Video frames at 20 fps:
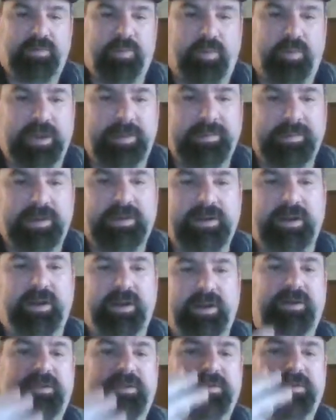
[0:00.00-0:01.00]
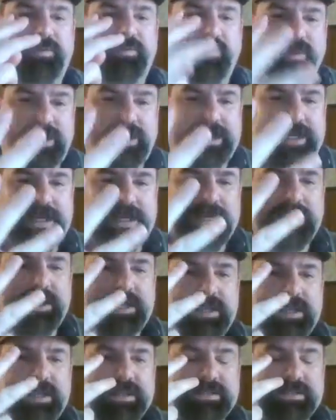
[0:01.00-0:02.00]
Women are 3
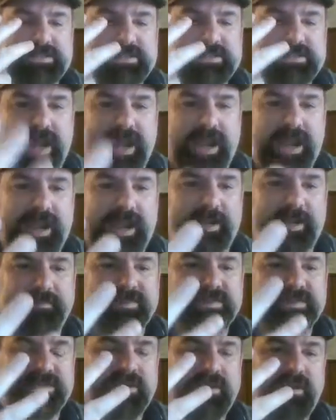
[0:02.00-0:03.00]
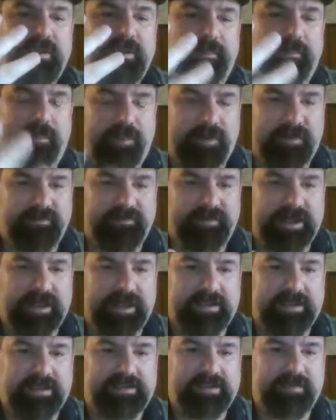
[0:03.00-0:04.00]
times more
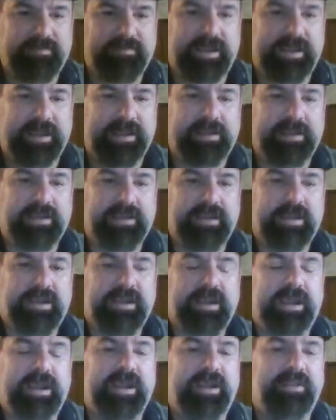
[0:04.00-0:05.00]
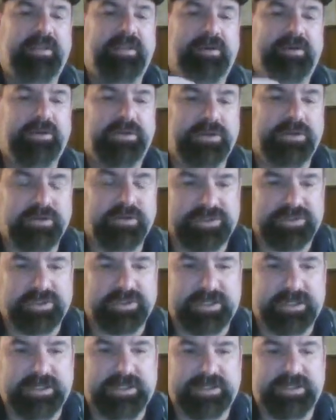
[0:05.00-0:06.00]
violent than men, and they're
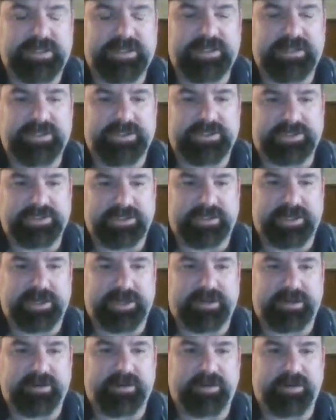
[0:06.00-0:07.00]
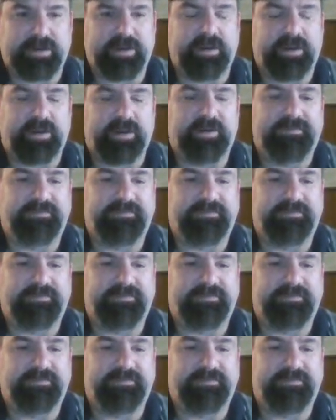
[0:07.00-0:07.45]
usually the initiator of